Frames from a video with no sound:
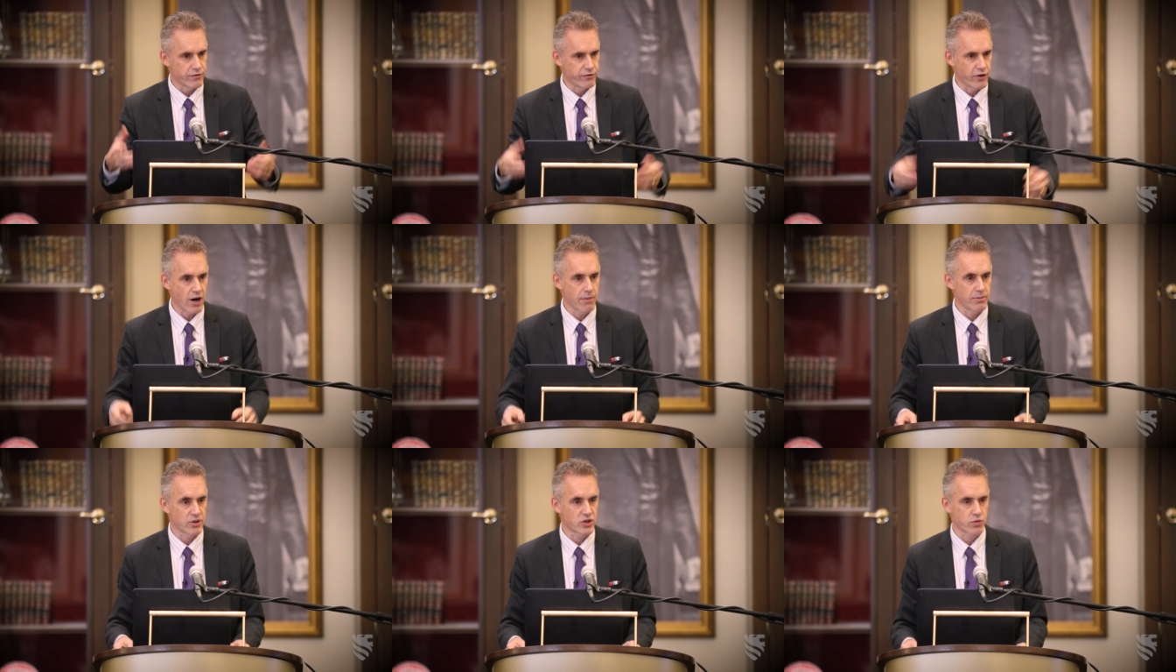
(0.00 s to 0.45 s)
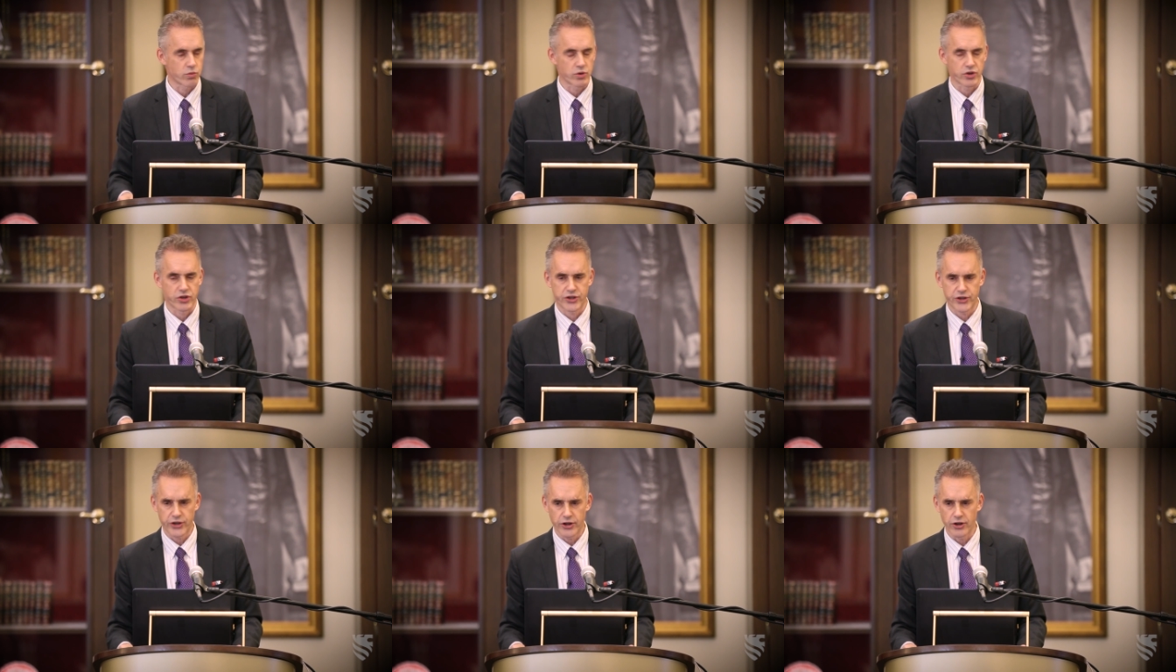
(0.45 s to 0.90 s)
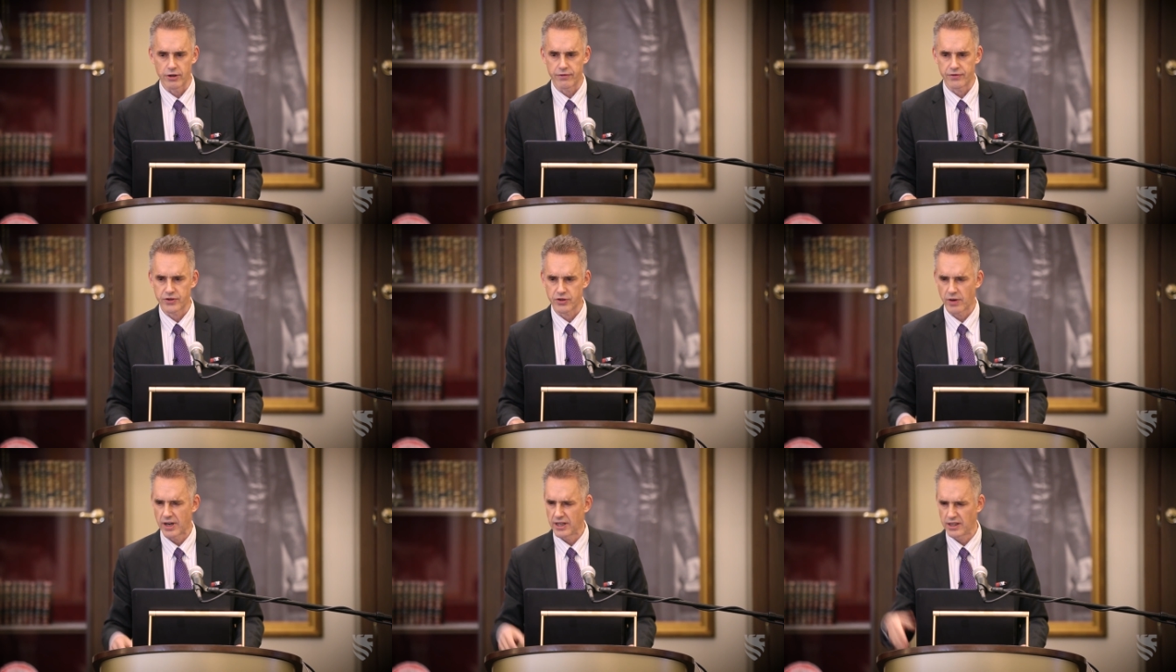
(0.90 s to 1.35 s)
farmers were
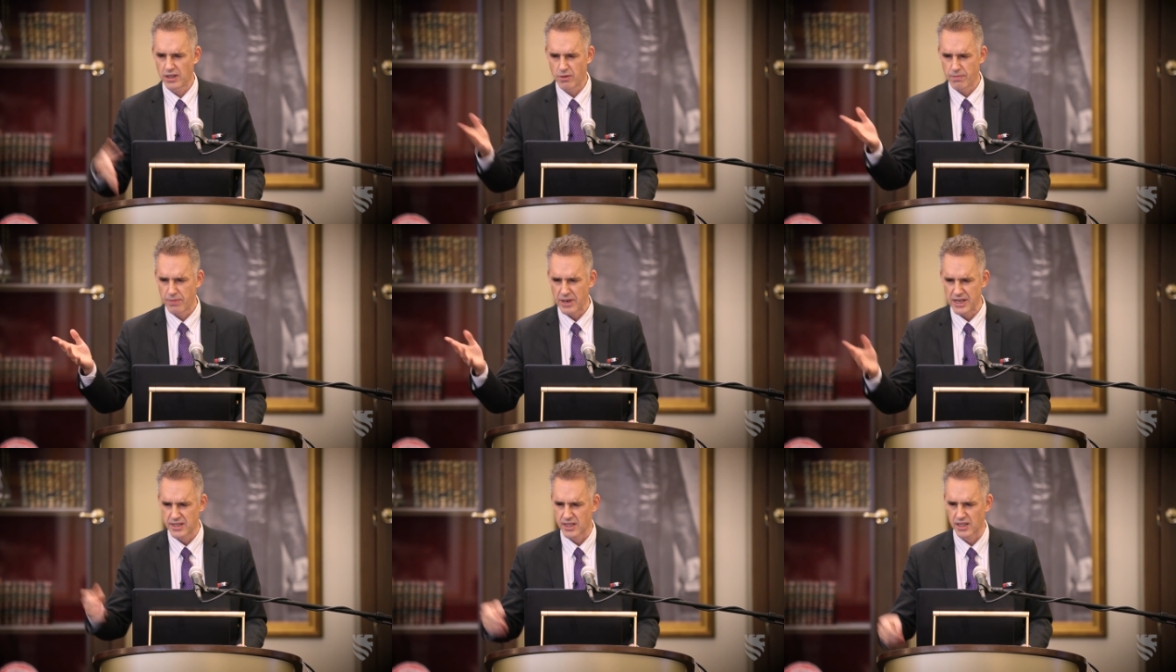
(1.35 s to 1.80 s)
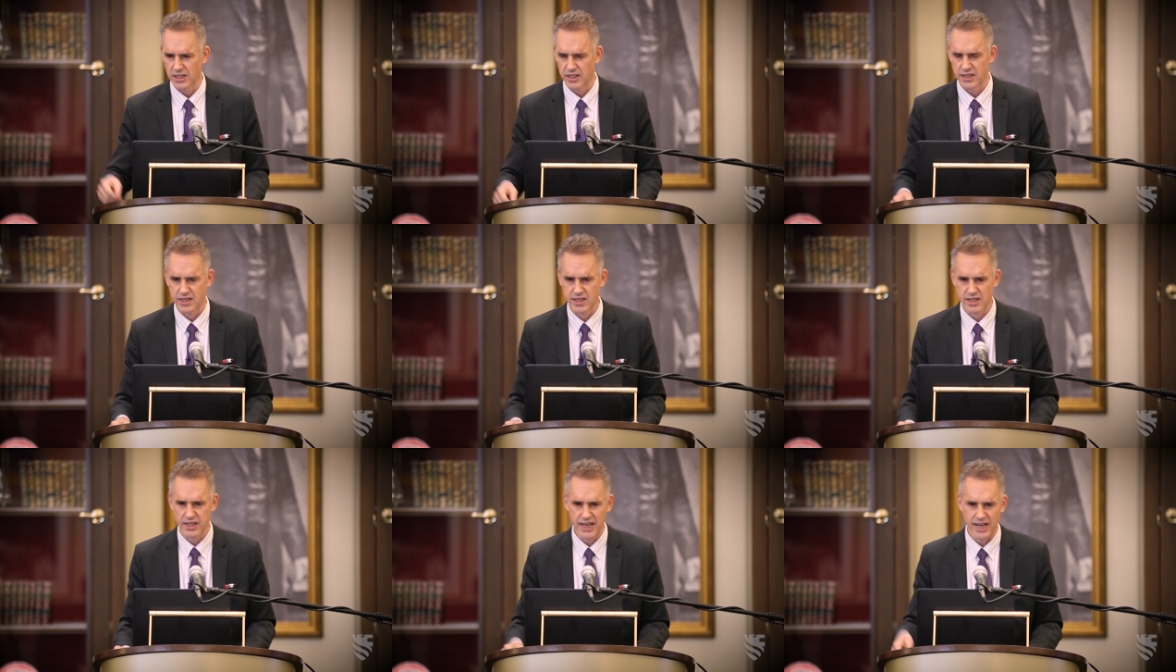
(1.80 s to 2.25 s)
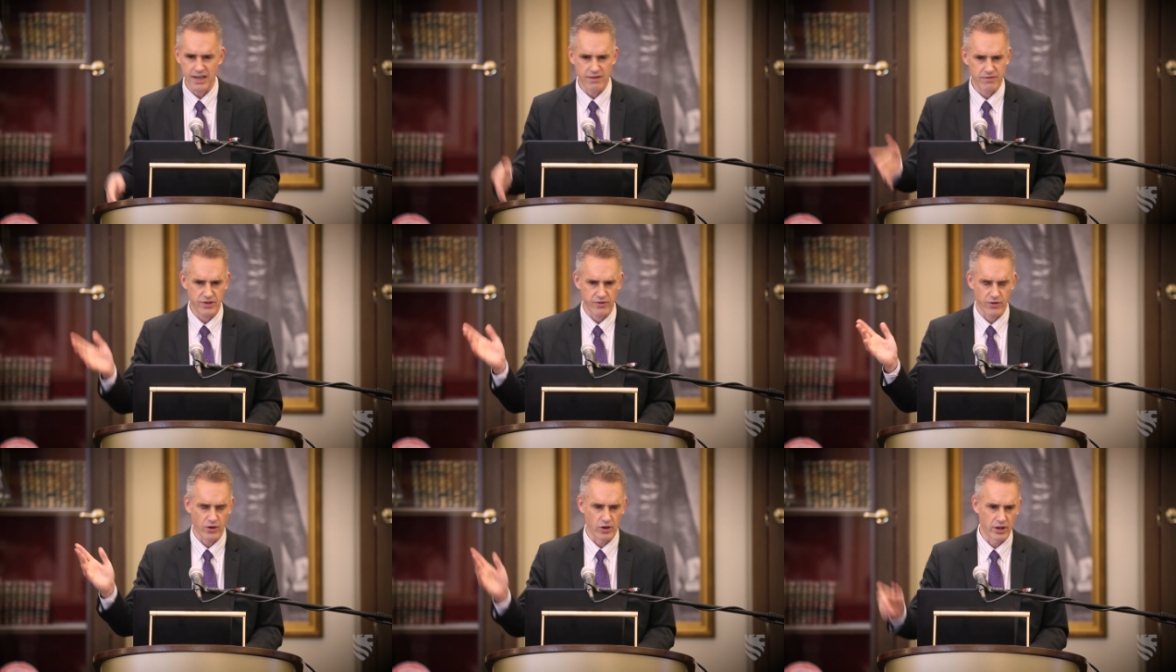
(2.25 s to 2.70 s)
serfs, right? They're basically
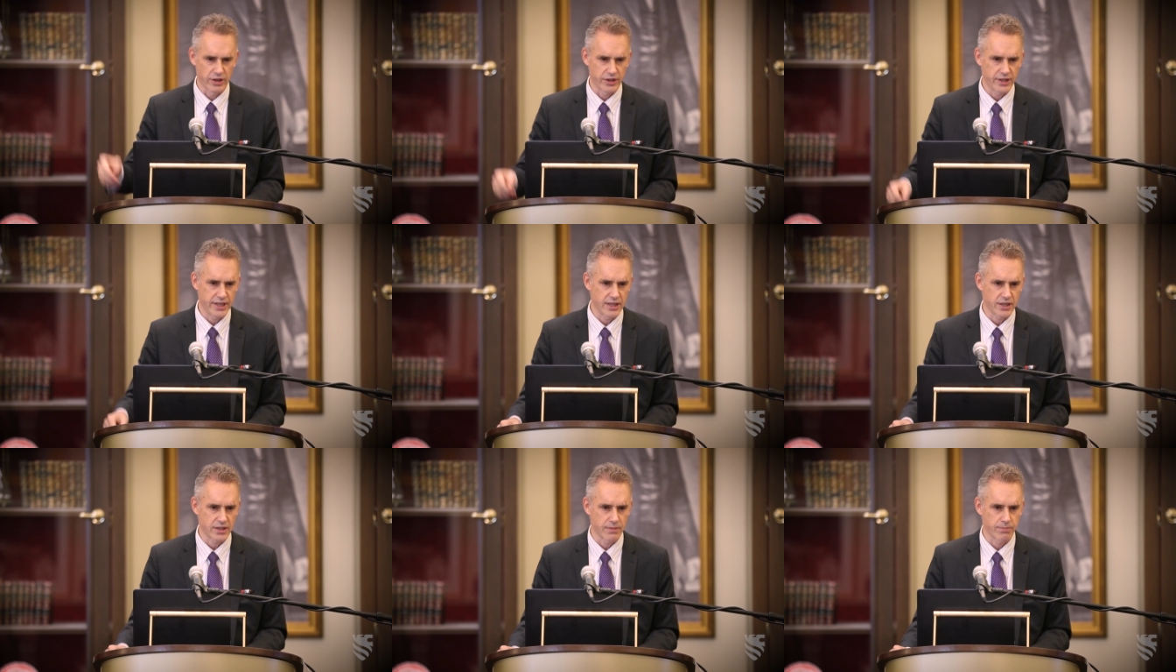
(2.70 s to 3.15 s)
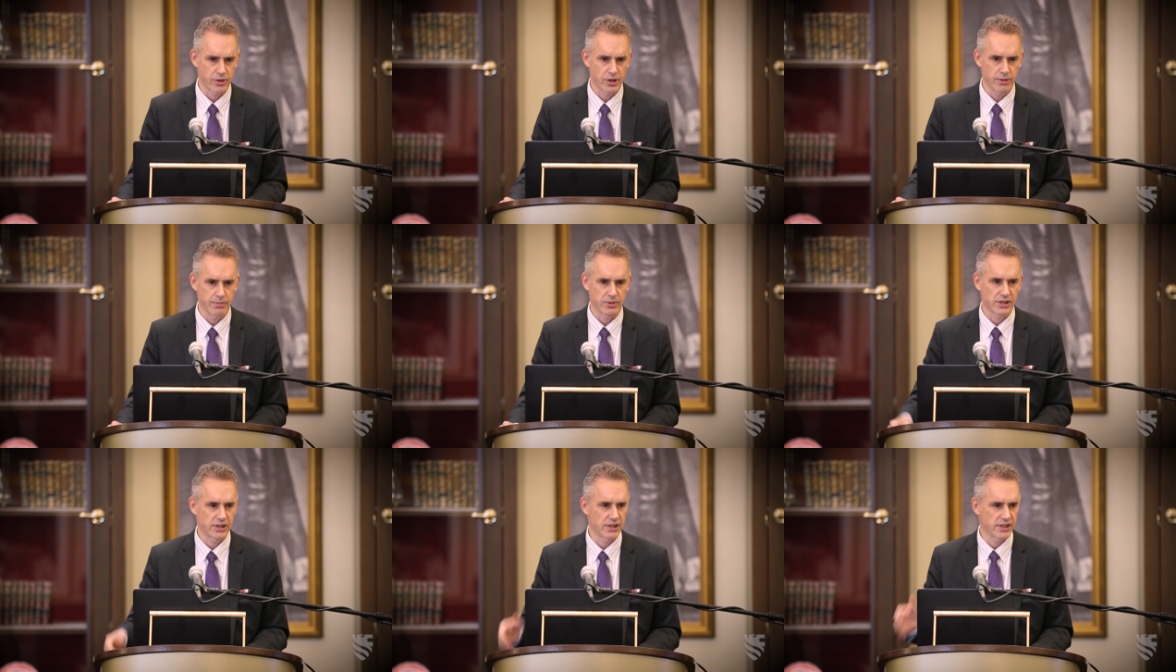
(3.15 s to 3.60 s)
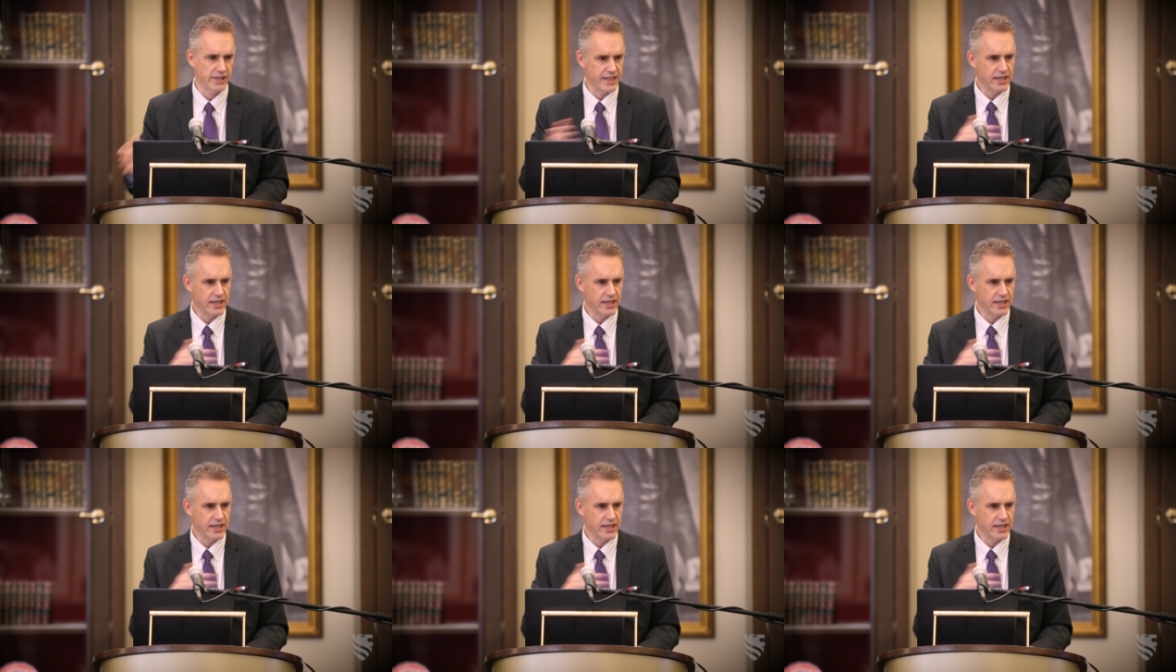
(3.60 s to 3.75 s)
slaves for all intents and purposes.